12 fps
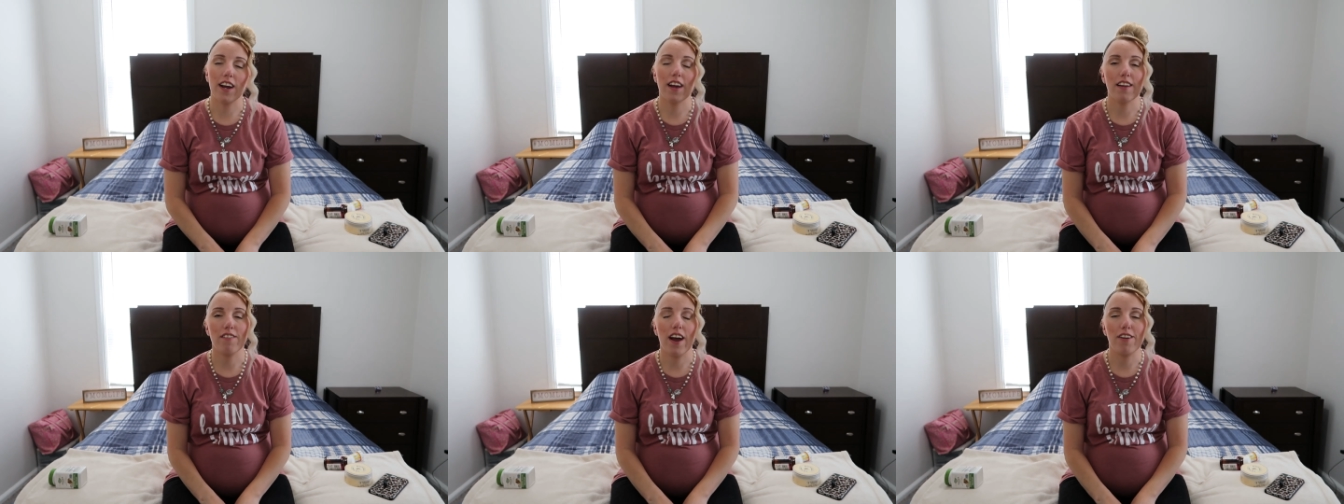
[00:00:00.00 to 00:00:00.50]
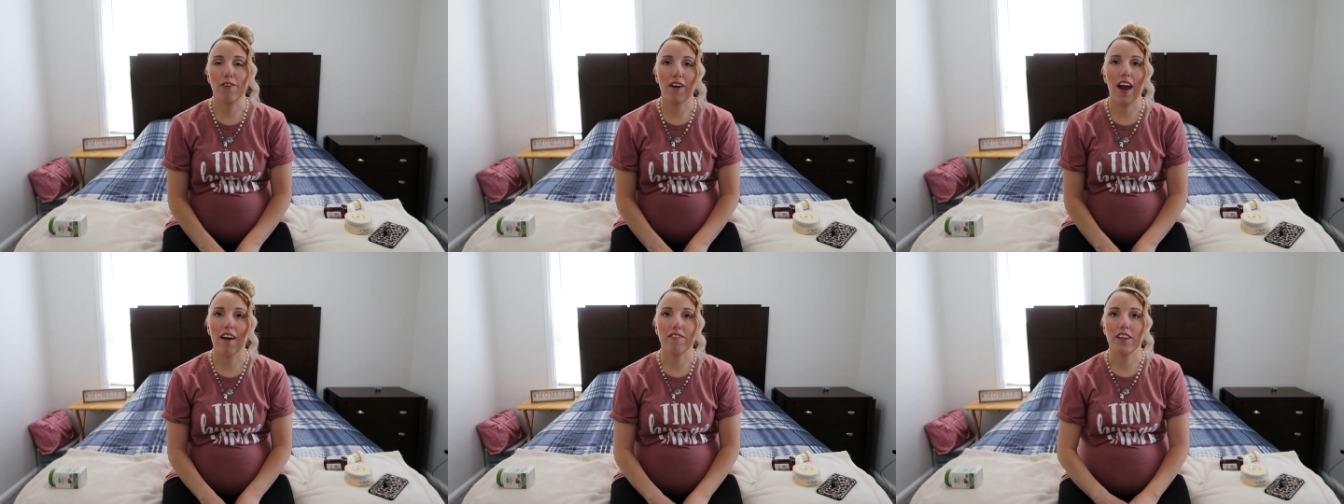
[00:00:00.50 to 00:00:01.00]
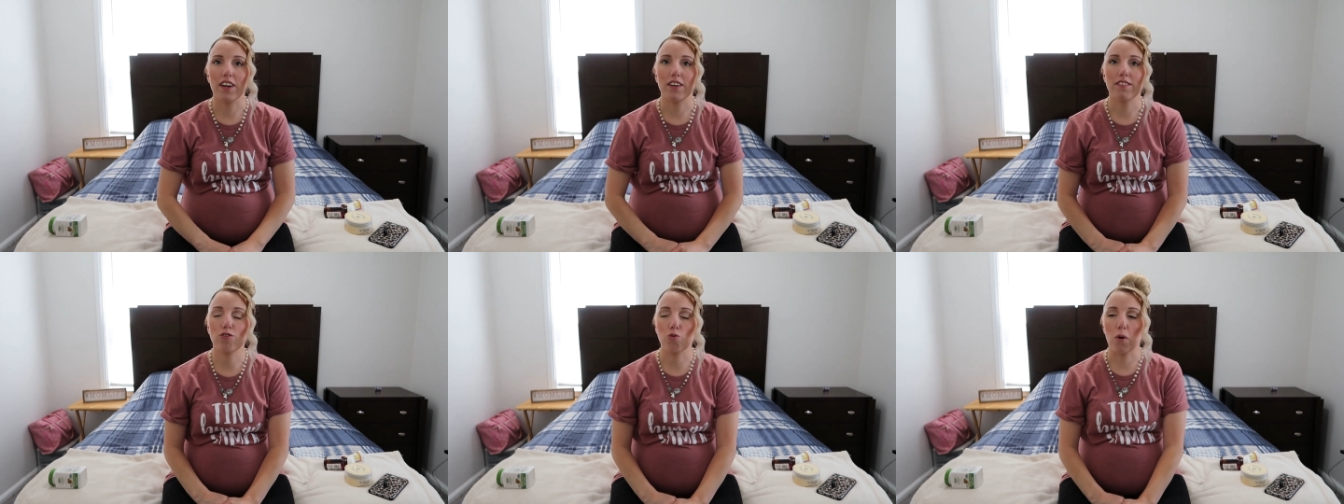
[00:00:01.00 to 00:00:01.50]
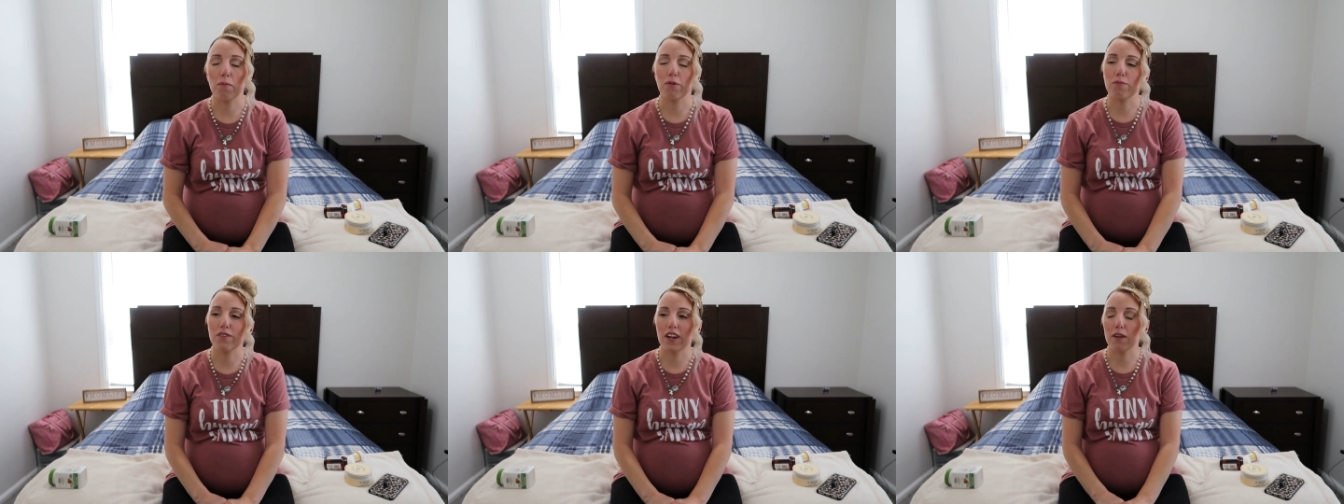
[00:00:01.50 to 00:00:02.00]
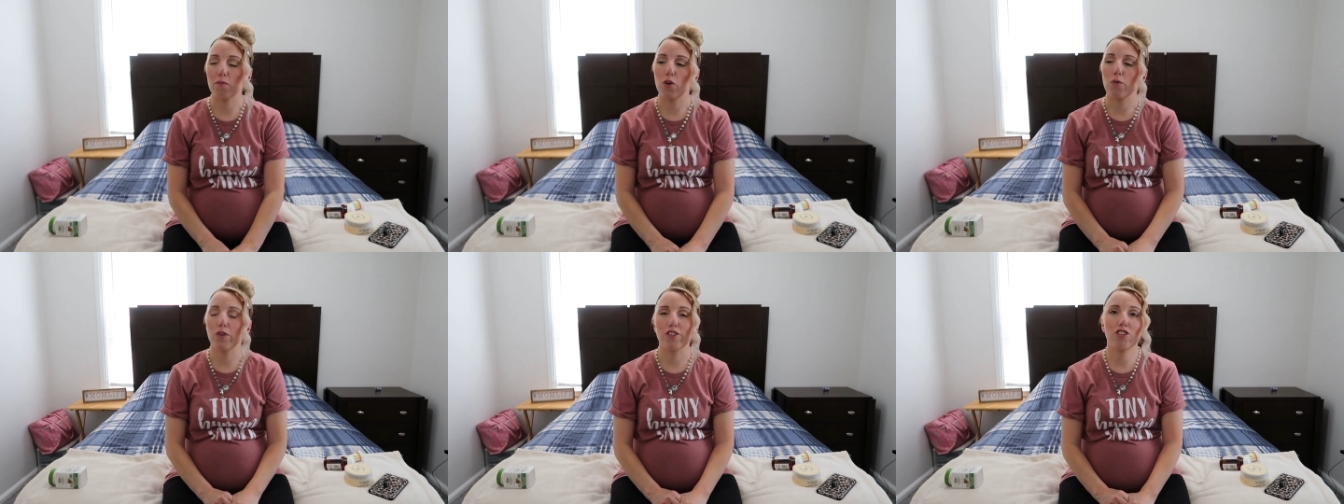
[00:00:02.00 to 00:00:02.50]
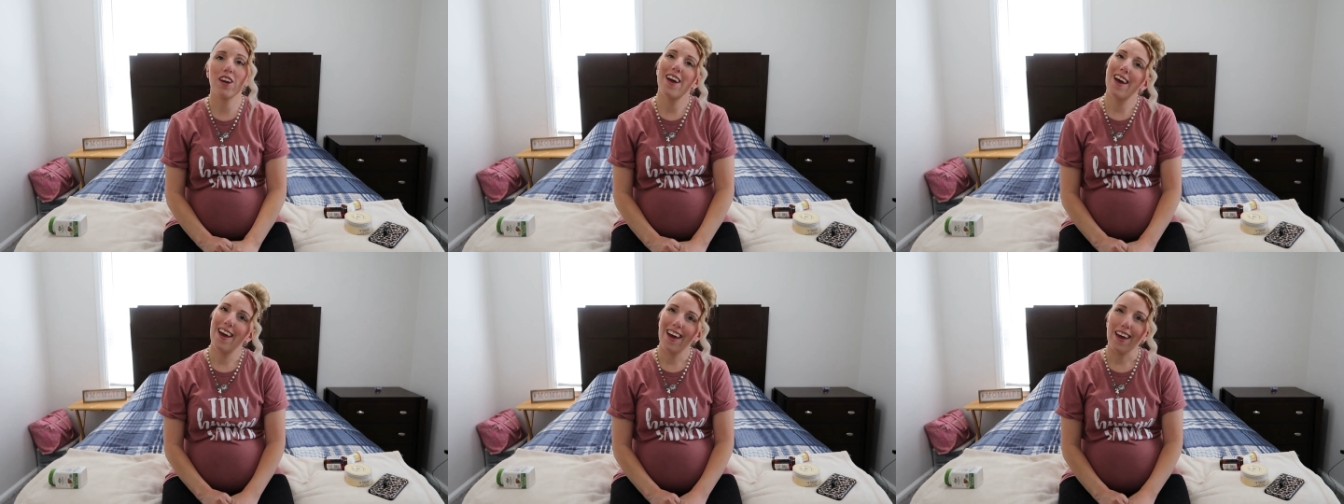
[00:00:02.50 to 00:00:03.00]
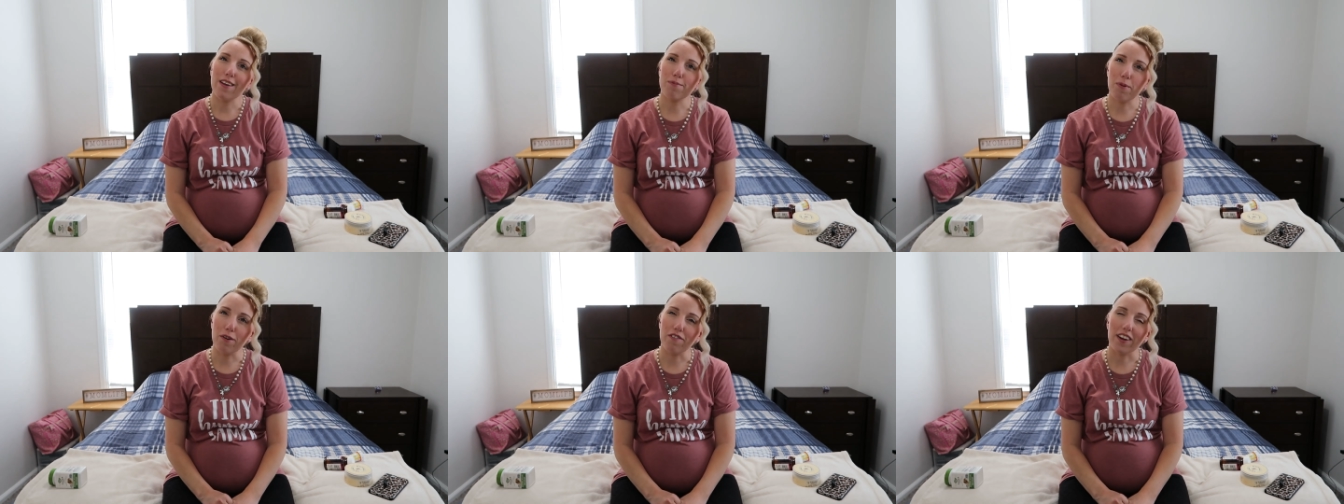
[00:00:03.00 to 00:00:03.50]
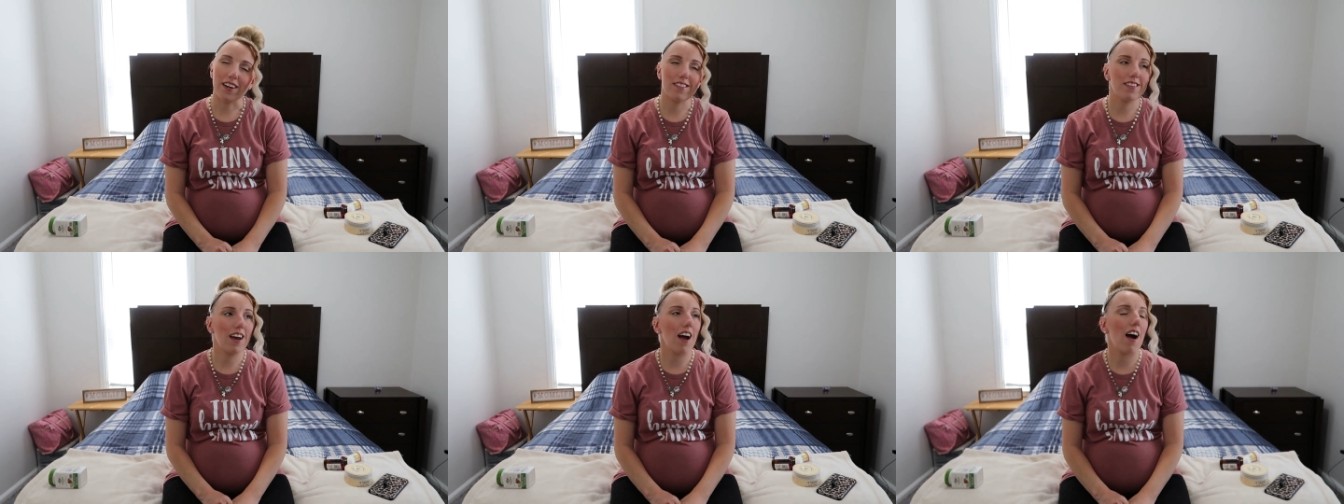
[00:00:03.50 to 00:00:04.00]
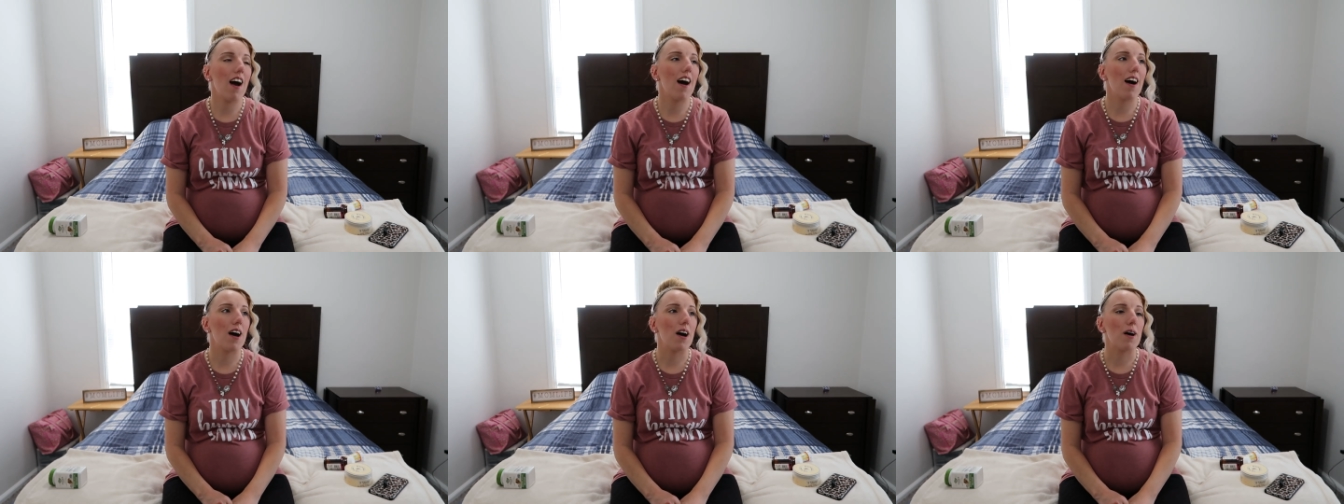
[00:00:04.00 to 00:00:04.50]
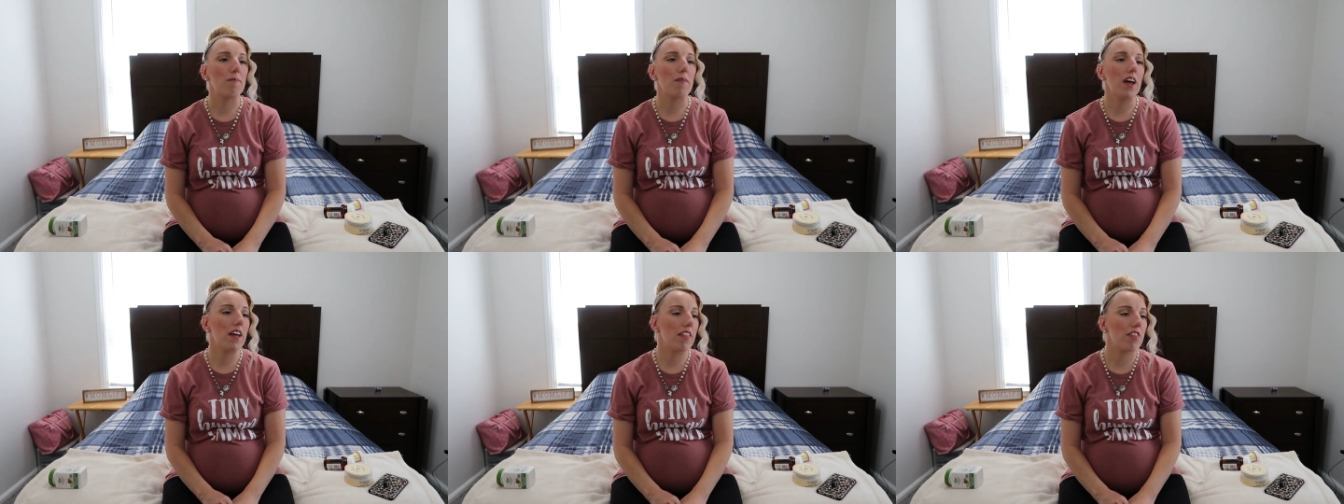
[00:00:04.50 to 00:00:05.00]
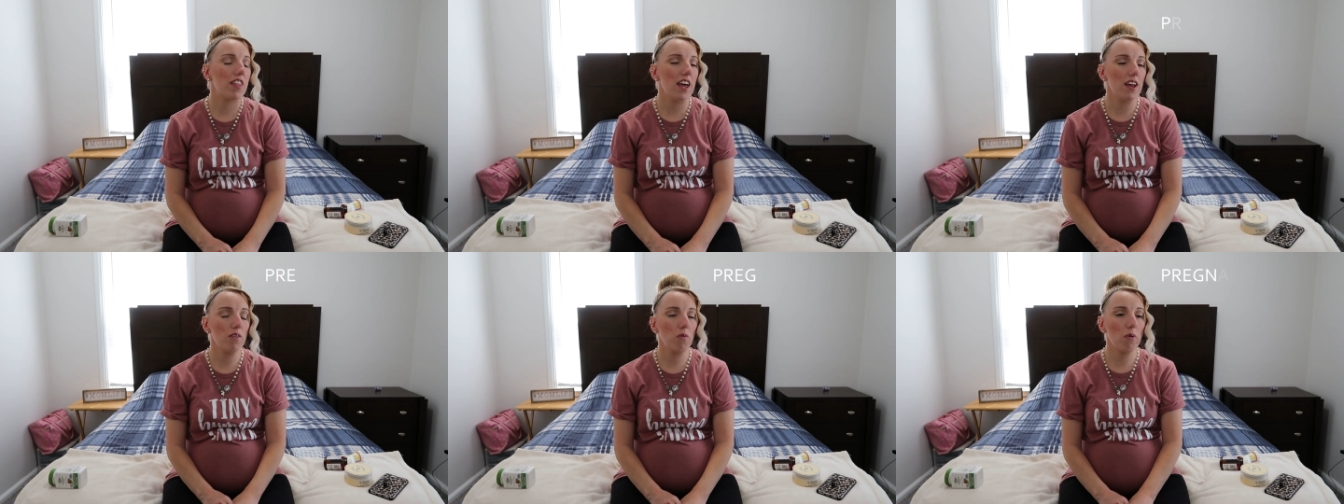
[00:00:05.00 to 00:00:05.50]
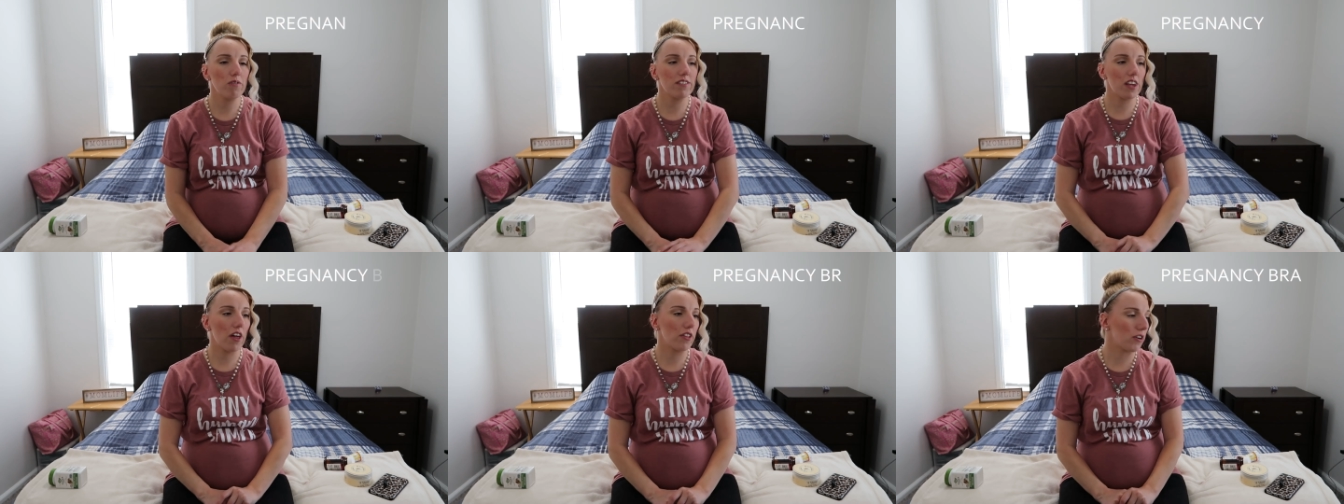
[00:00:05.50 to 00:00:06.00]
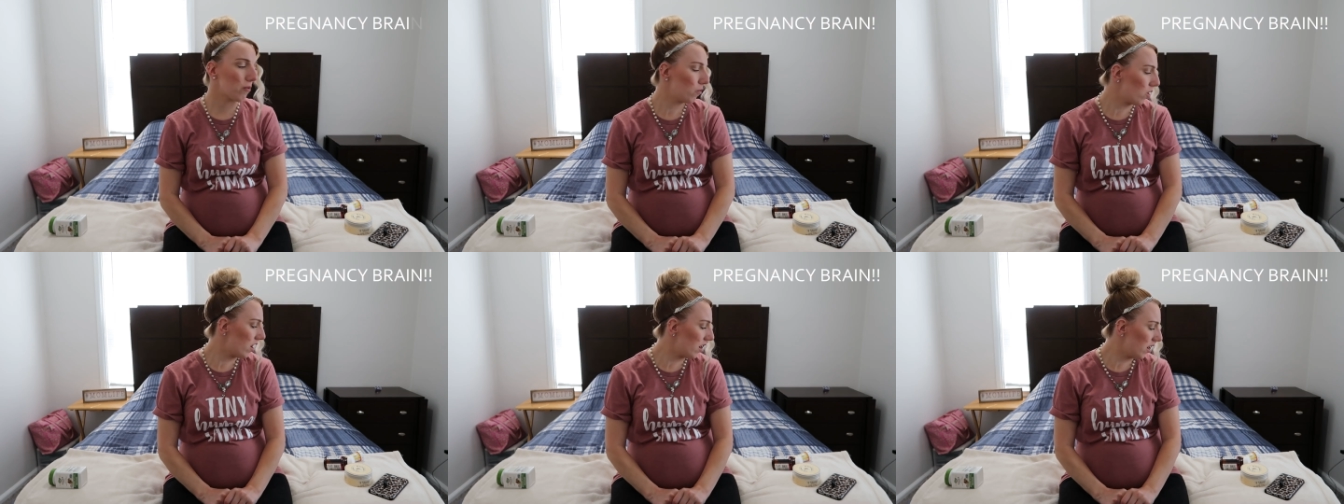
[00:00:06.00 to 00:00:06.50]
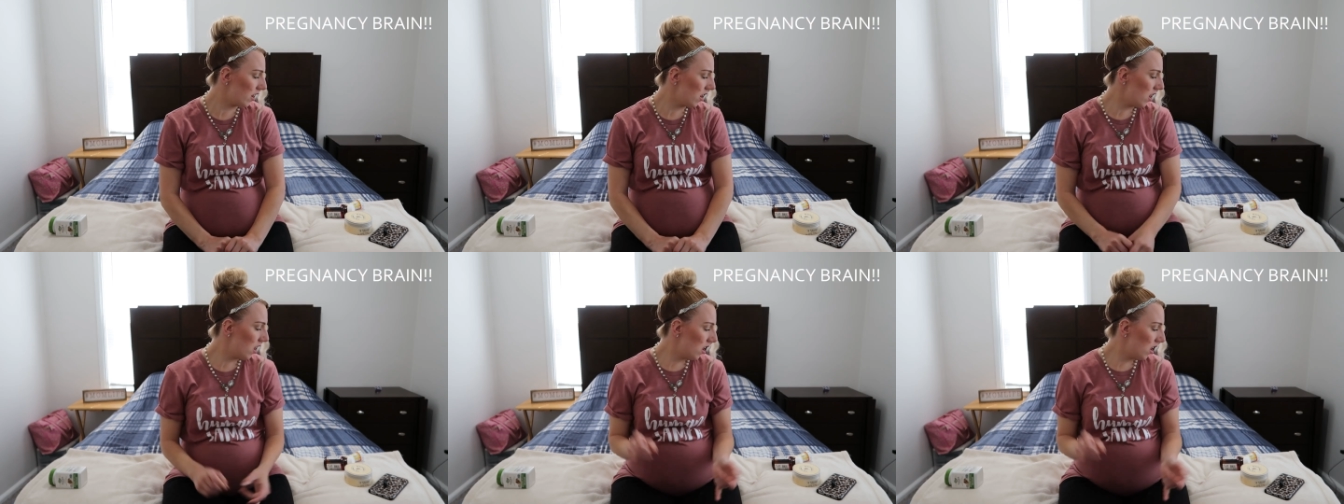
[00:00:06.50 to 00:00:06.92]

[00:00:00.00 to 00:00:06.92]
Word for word: I, I don't have the sore boobs anymore, which is perfect. Um, then what was the other one?